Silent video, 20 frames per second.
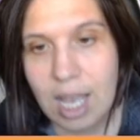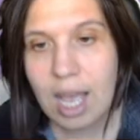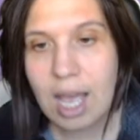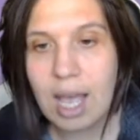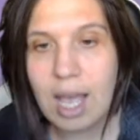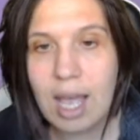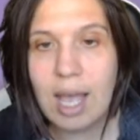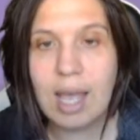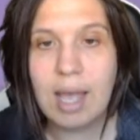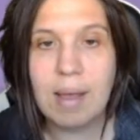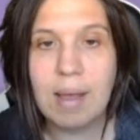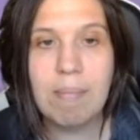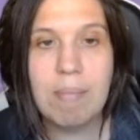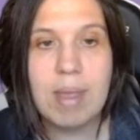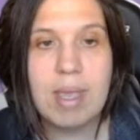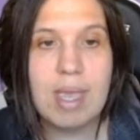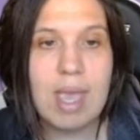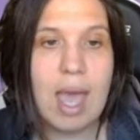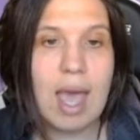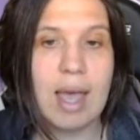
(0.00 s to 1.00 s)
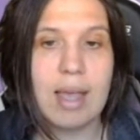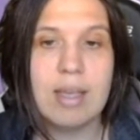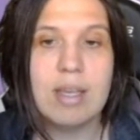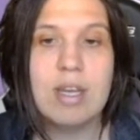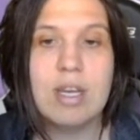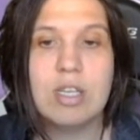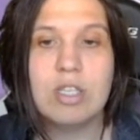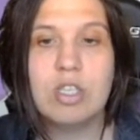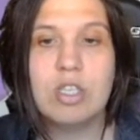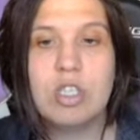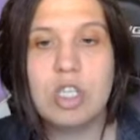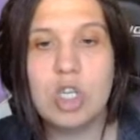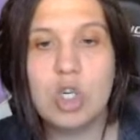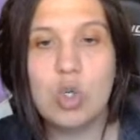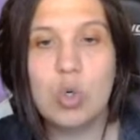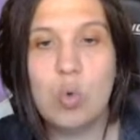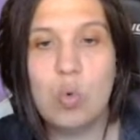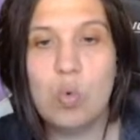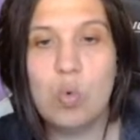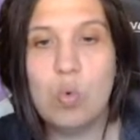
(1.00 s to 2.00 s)
Yeah.
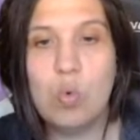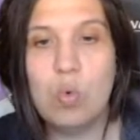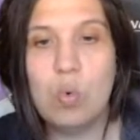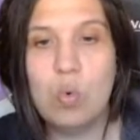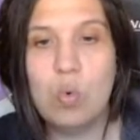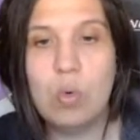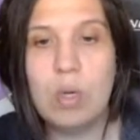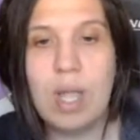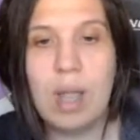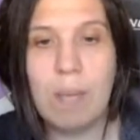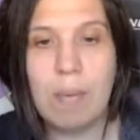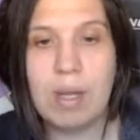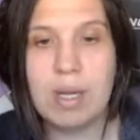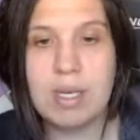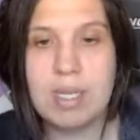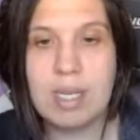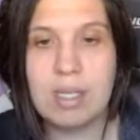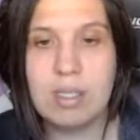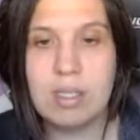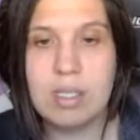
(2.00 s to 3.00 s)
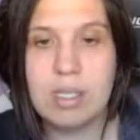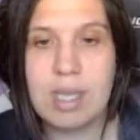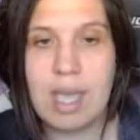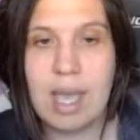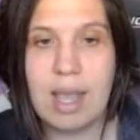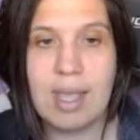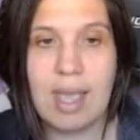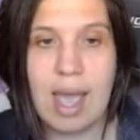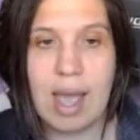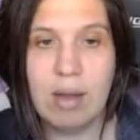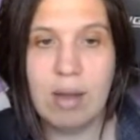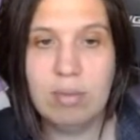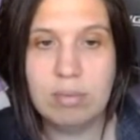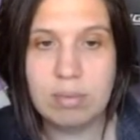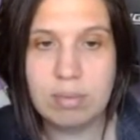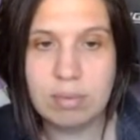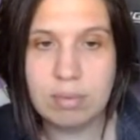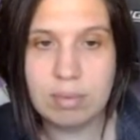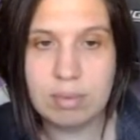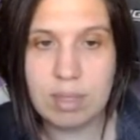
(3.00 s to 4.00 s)
So yeah, we're gonna take a little Skelly out.
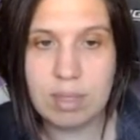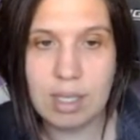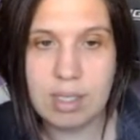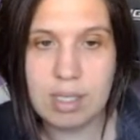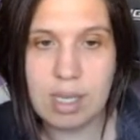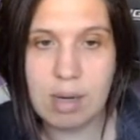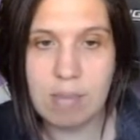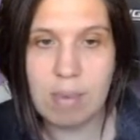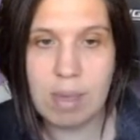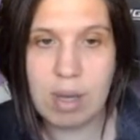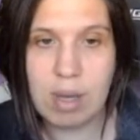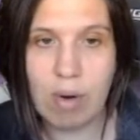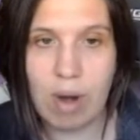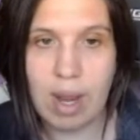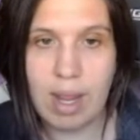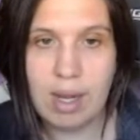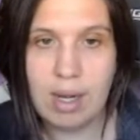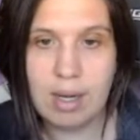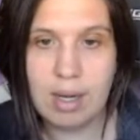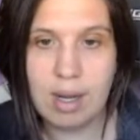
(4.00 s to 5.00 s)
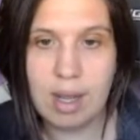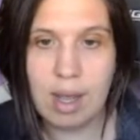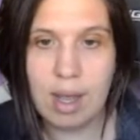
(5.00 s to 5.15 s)
That's gonna be great.